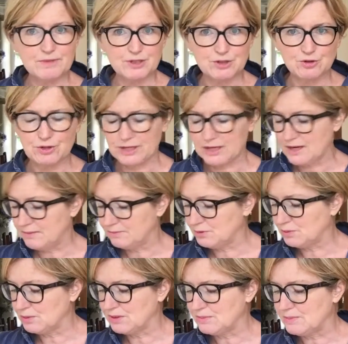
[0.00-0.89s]
measuring
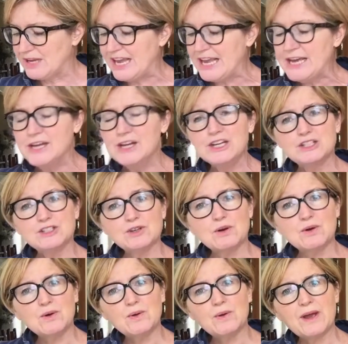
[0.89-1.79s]
cups with me.
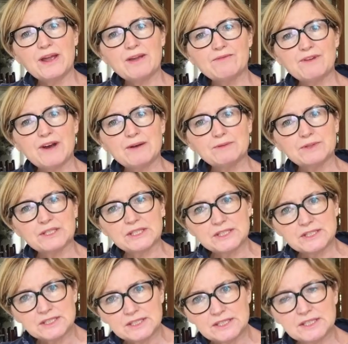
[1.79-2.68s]
So if I was
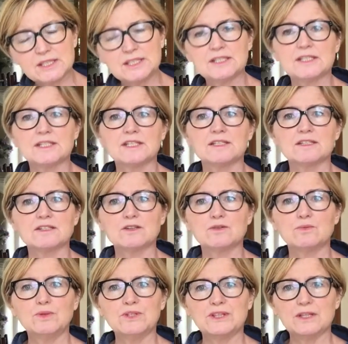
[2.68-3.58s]

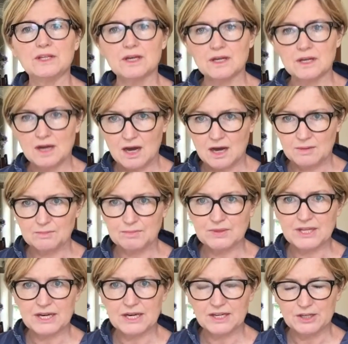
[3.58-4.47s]
consistent with the
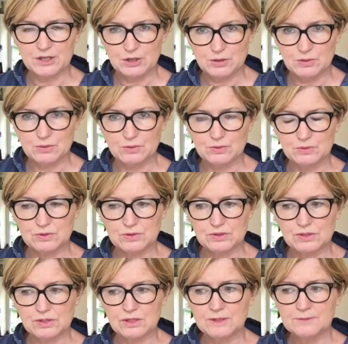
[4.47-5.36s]
cup that I
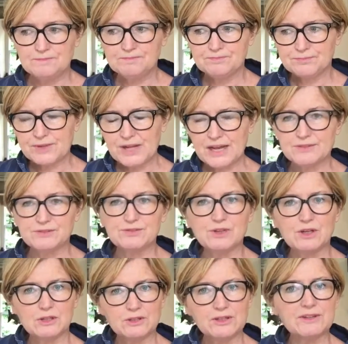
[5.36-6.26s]
used and
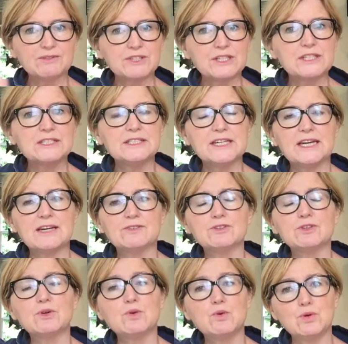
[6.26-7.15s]
followed everything
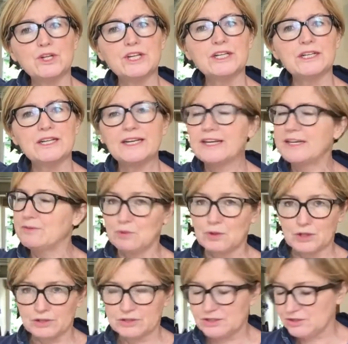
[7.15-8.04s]
down accordingly, it
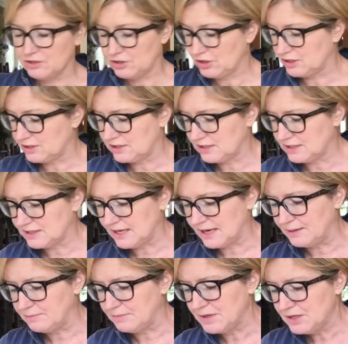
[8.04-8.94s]
works just the
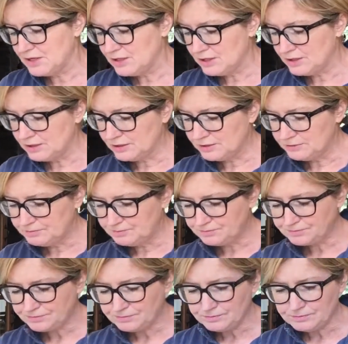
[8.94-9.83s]
same.
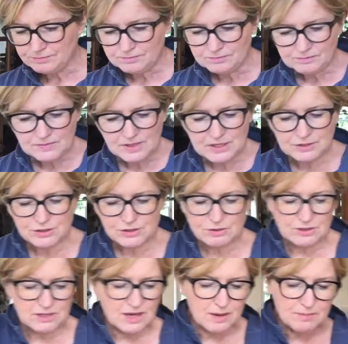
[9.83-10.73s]

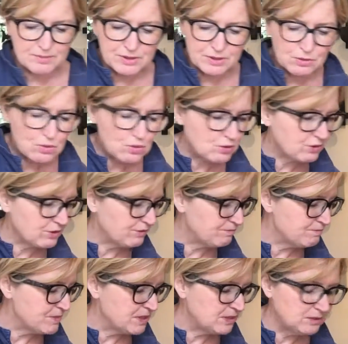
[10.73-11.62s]
So 1 cup and a quarter
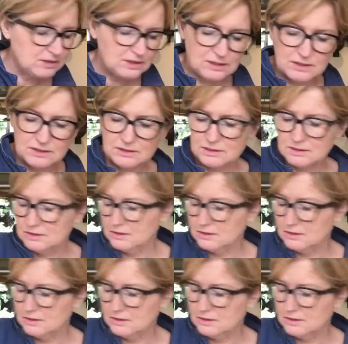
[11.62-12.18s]
of milk.